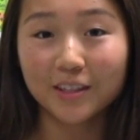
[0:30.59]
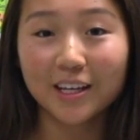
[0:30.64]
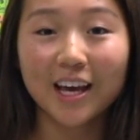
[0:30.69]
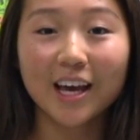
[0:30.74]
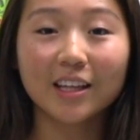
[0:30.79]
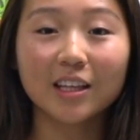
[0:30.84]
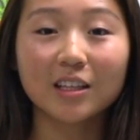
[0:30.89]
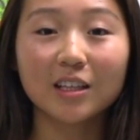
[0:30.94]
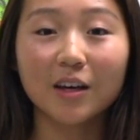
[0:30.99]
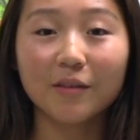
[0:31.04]

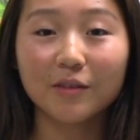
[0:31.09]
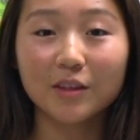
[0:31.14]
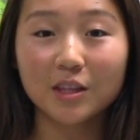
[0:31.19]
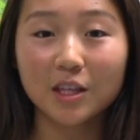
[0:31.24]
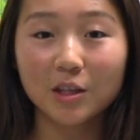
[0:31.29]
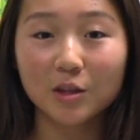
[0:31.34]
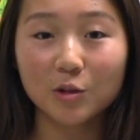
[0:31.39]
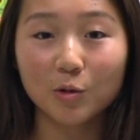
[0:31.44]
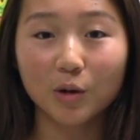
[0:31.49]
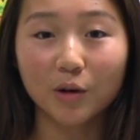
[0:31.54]
and 11th
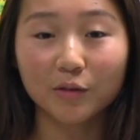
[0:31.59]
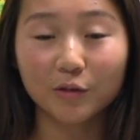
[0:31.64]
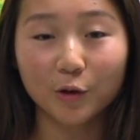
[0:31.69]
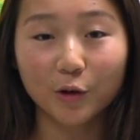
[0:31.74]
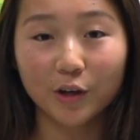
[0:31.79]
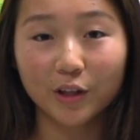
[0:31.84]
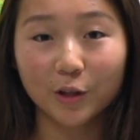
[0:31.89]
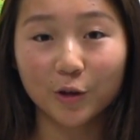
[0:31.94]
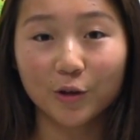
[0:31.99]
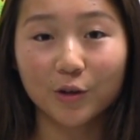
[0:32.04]
and 12th
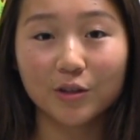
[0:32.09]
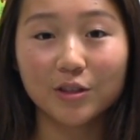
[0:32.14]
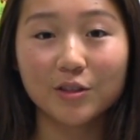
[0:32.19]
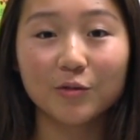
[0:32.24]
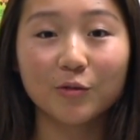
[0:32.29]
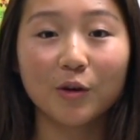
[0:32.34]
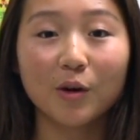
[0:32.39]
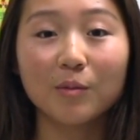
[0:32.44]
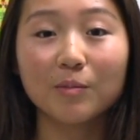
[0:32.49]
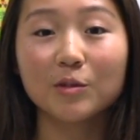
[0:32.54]
graders
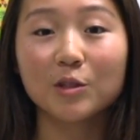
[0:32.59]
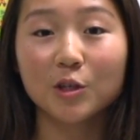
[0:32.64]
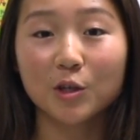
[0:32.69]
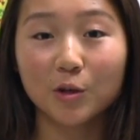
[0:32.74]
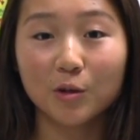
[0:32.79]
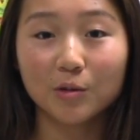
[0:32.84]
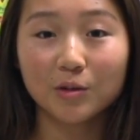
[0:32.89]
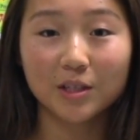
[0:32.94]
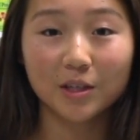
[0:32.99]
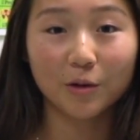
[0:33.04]
from
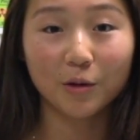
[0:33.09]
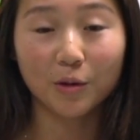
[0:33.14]
2 till